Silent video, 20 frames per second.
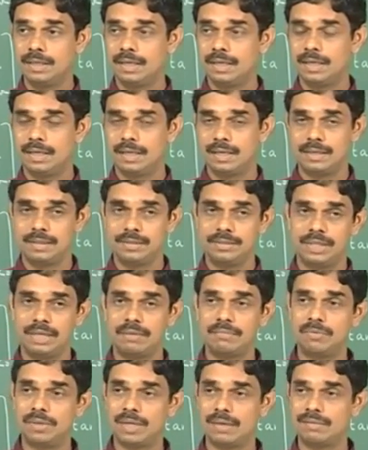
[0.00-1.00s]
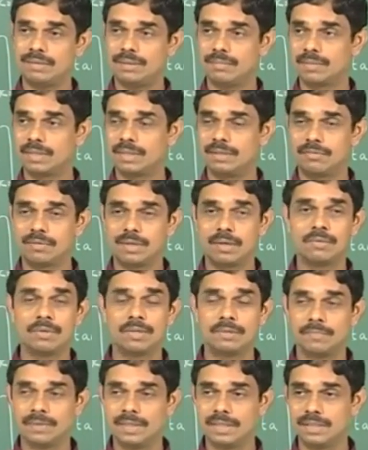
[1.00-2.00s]
and you have to have some kind of
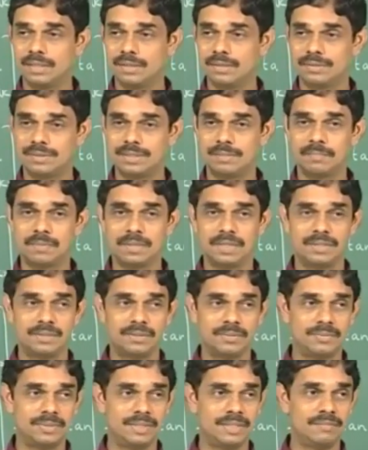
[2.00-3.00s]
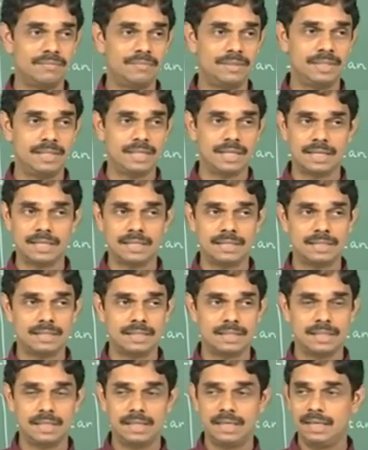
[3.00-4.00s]
countermeasure or some kind of safety against
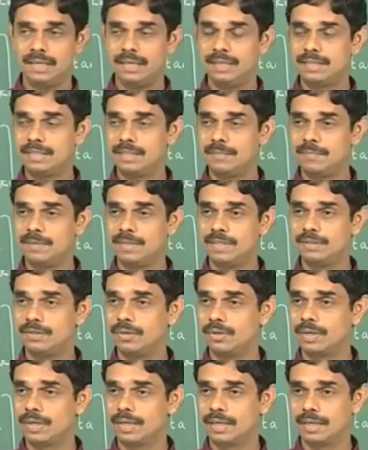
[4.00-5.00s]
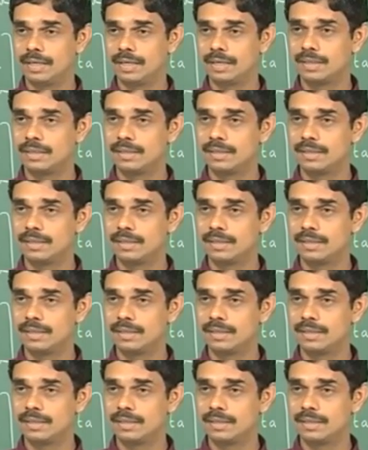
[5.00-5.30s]
instabilities occurring.